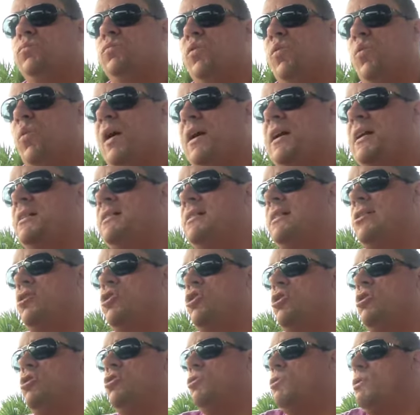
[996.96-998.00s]
What
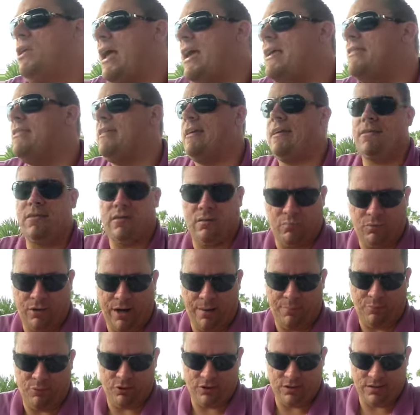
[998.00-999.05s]
condition do they think the
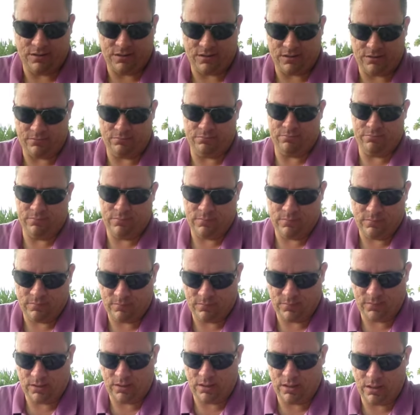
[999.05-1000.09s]
property's in?
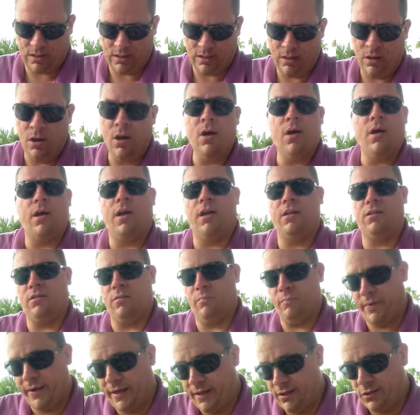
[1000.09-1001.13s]
Okay? And the
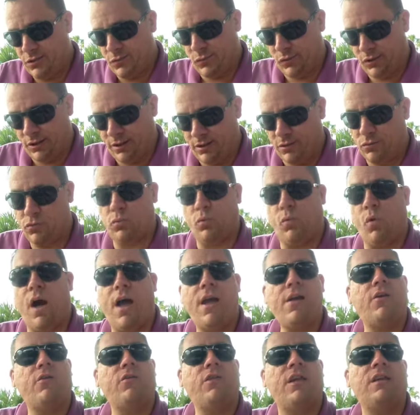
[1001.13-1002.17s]
biggest one is, why
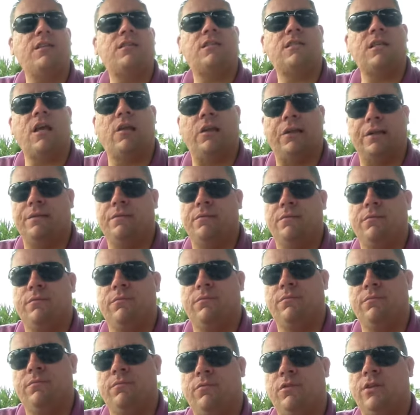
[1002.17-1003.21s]
are they selling?
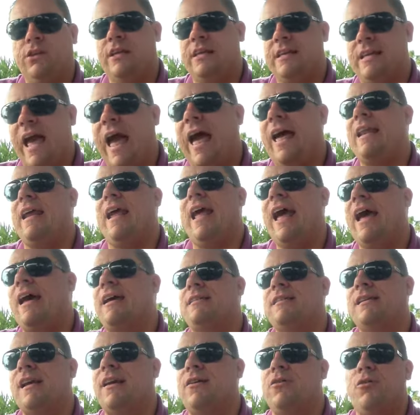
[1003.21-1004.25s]
You gotta
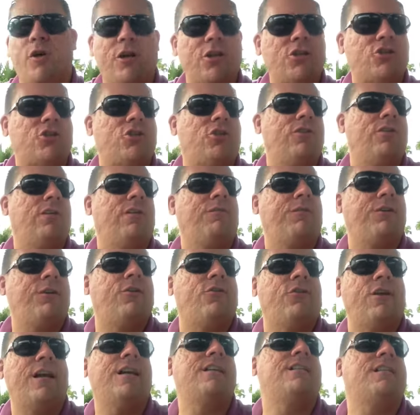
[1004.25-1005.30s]
ask that question. If you
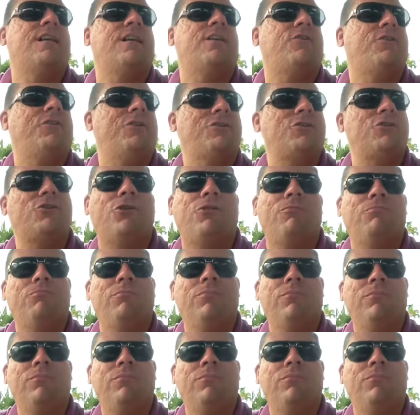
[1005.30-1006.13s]
don't ask that question,